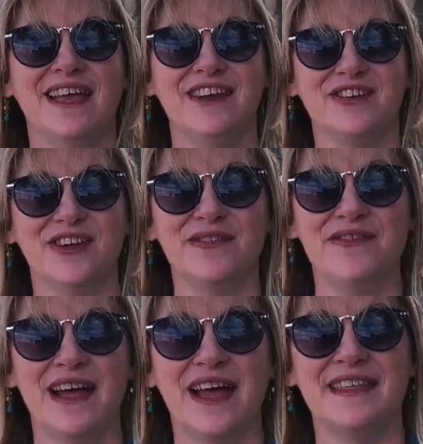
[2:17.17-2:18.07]
and you're gonna
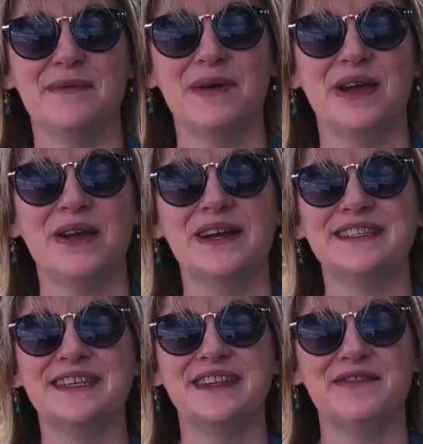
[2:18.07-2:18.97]
find the
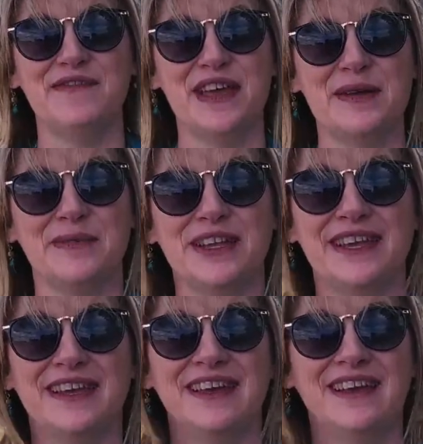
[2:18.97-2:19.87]
parents and the
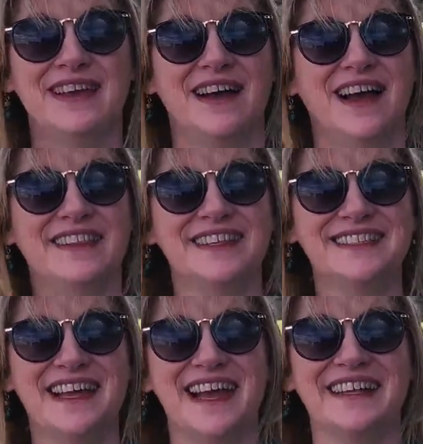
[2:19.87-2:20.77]
family on the
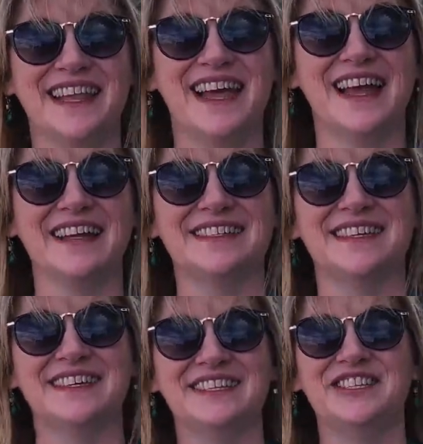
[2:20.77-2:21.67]

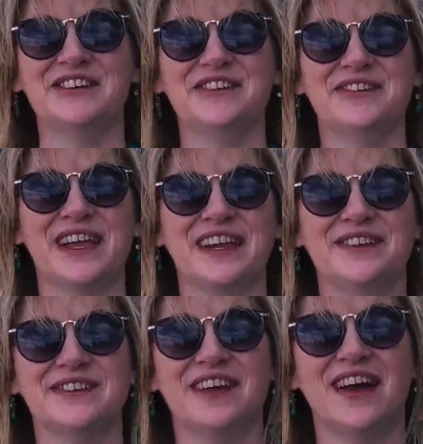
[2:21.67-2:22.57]
sidelines cheering their
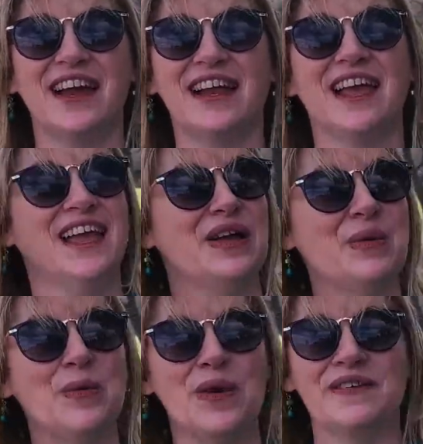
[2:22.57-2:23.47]
kiddos on.
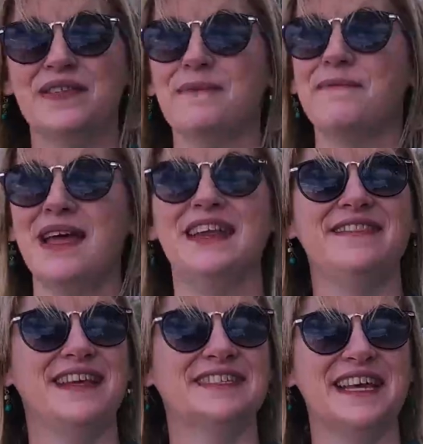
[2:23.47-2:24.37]
One of the many
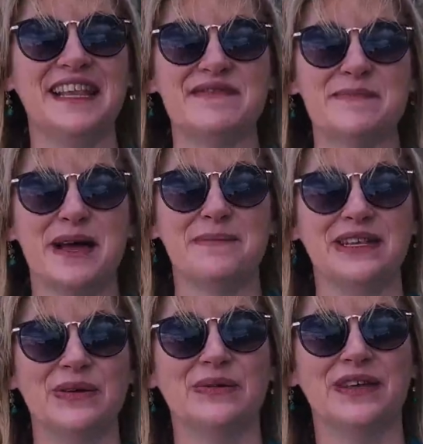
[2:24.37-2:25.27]
things I love about
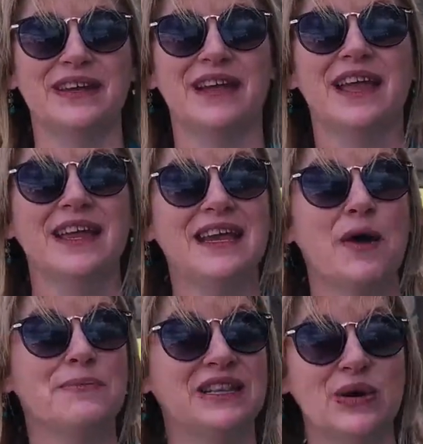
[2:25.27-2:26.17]
Midlothian.
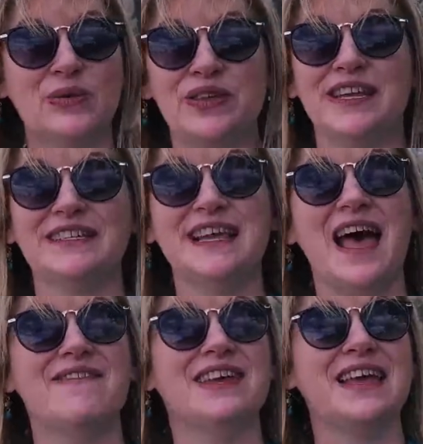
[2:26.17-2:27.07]
Now, Midlothian is
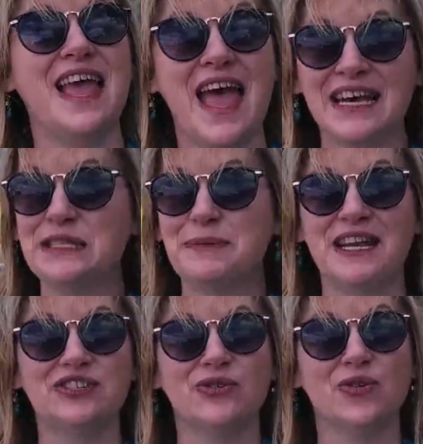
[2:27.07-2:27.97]
having
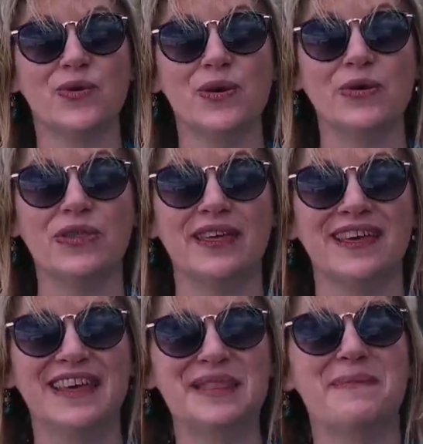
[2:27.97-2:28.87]
exponential growth.
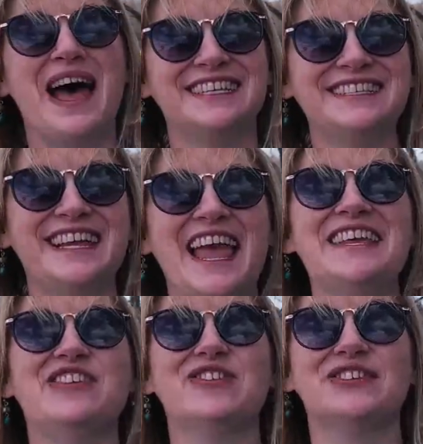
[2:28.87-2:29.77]
In the past
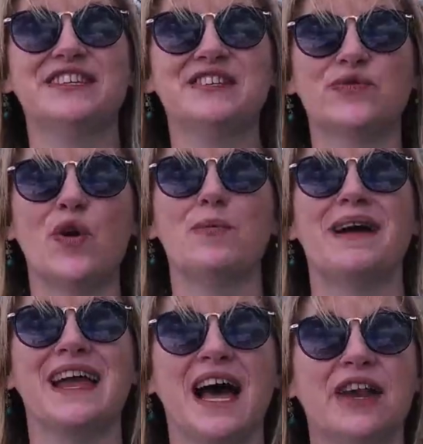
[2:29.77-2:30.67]
10 years, it has grown
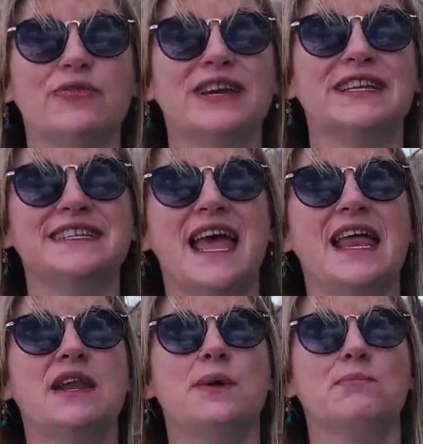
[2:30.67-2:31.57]
by
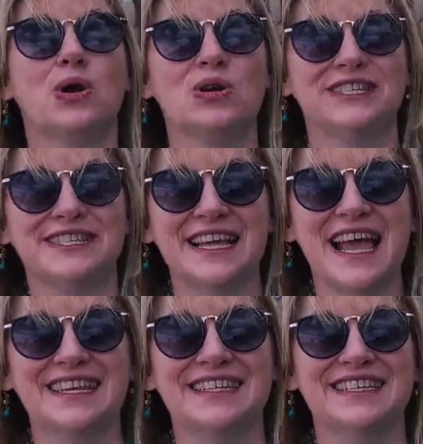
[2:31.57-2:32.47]

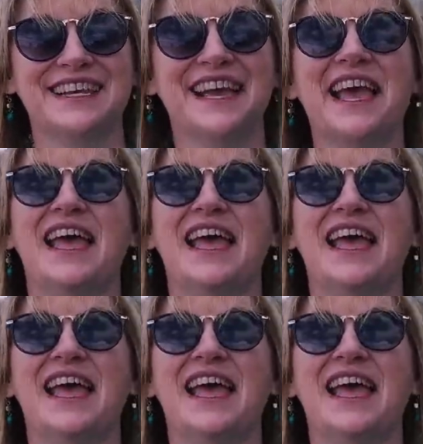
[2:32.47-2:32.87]
110%.